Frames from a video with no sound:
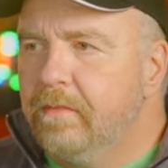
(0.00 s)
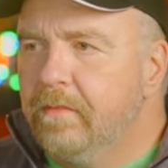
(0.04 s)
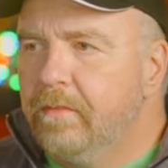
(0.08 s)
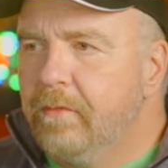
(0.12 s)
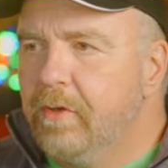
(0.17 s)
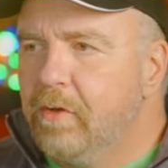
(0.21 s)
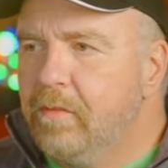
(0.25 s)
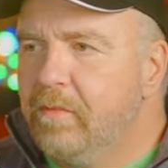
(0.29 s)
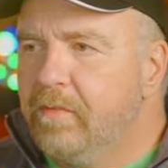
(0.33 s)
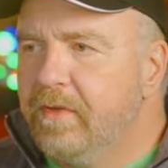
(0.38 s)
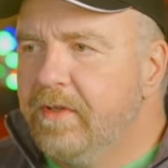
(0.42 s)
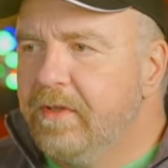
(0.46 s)

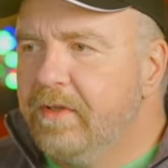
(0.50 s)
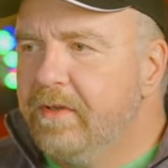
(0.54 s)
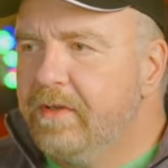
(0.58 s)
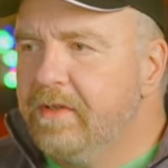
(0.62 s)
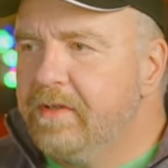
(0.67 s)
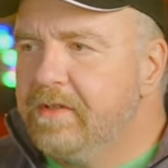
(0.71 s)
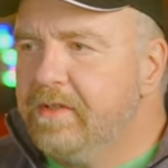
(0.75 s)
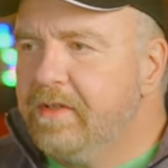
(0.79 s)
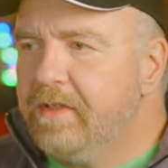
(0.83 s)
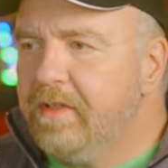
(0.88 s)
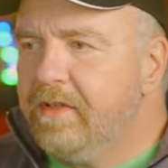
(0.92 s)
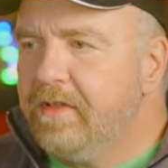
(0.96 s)
Hopefully you can
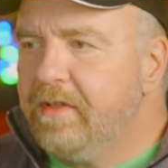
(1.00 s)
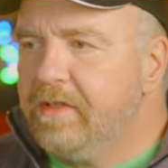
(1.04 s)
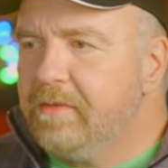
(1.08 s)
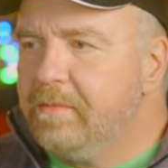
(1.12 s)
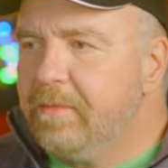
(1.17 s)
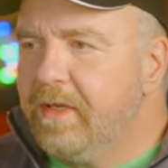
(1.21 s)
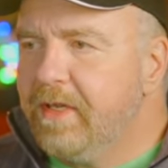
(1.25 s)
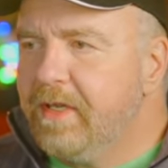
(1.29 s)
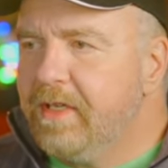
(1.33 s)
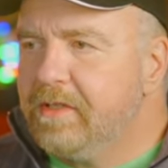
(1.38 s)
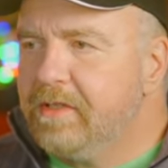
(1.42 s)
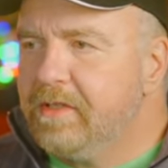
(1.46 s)
see this
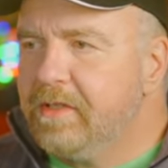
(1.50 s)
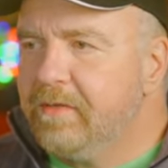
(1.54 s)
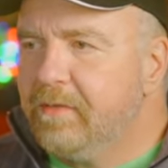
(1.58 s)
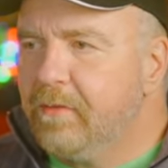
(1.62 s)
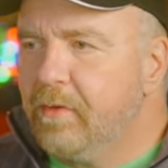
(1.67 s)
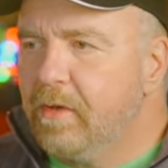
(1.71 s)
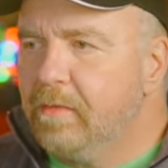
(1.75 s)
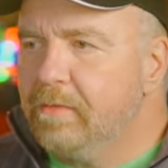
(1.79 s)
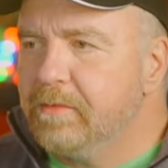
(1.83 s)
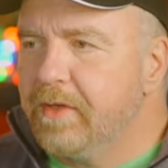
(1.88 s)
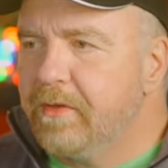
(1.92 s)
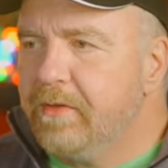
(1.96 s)
mask
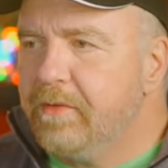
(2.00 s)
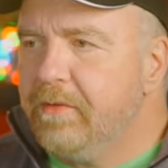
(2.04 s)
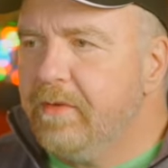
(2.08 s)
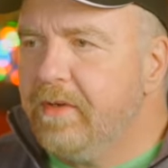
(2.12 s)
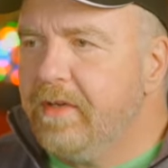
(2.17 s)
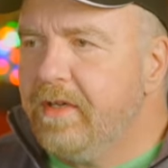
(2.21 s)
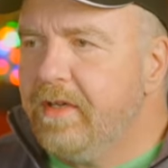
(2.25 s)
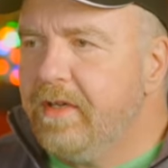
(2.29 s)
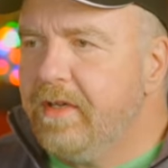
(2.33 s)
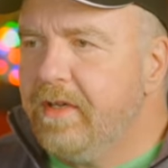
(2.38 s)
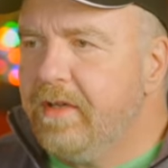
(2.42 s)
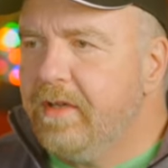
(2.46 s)
forms a
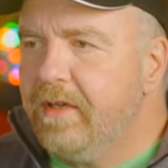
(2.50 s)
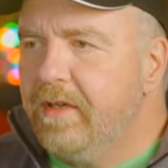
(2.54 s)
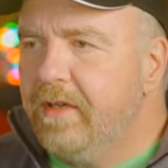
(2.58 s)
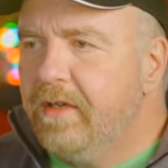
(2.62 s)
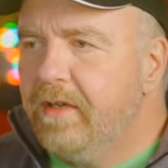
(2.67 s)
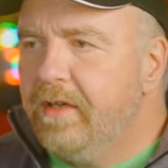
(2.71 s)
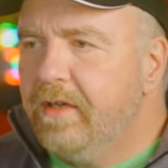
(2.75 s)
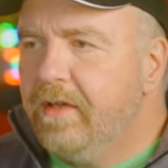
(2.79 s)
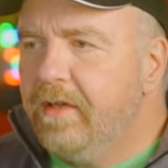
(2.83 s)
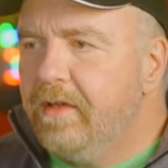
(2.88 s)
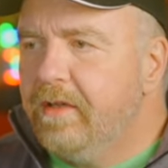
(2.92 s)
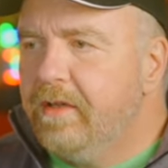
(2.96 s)
3,
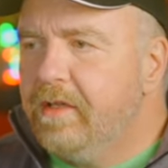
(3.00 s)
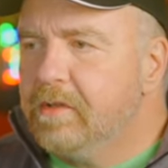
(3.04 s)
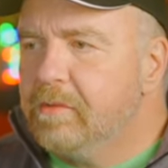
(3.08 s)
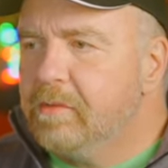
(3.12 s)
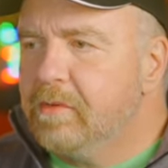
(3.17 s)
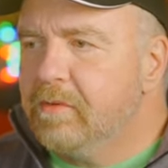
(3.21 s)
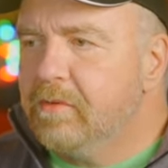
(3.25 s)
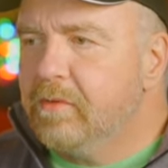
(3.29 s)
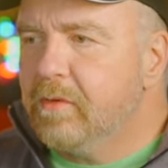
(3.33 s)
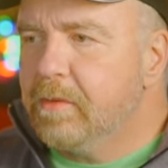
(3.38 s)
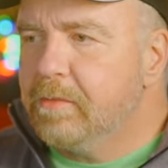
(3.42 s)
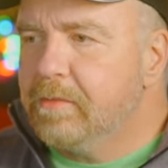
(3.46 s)
this
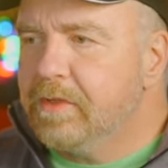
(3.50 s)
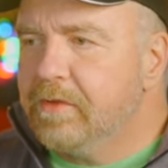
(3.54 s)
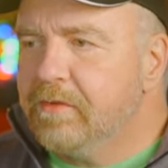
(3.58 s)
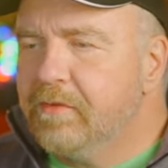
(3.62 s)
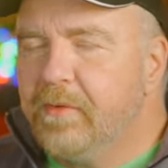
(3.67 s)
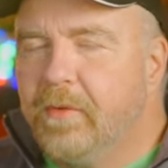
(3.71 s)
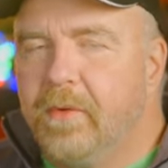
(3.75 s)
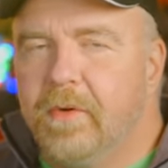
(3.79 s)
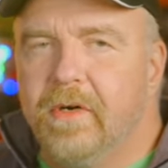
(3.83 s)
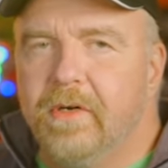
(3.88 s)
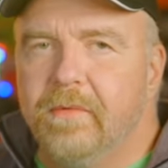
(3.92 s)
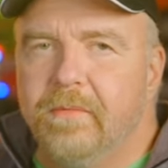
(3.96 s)
one forms a
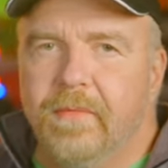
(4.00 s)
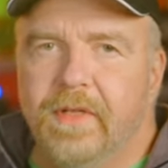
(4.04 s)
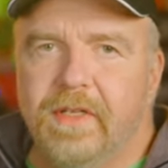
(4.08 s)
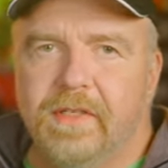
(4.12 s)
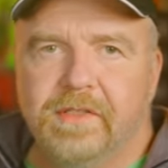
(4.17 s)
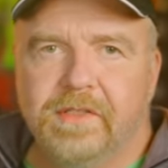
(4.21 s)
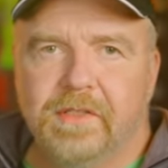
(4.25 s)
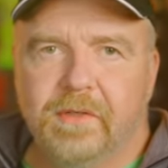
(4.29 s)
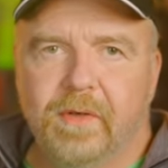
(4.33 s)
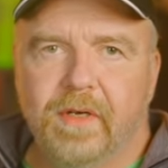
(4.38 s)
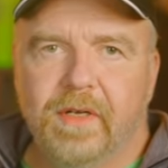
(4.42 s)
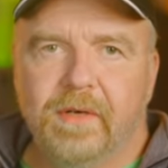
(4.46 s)
4, and
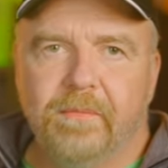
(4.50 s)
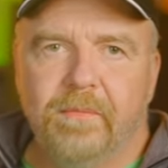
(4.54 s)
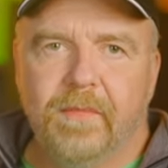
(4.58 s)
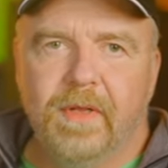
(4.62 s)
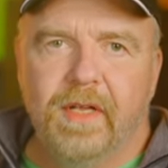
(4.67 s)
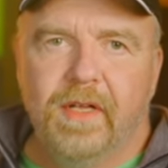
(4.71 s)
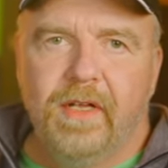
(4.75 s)
so on.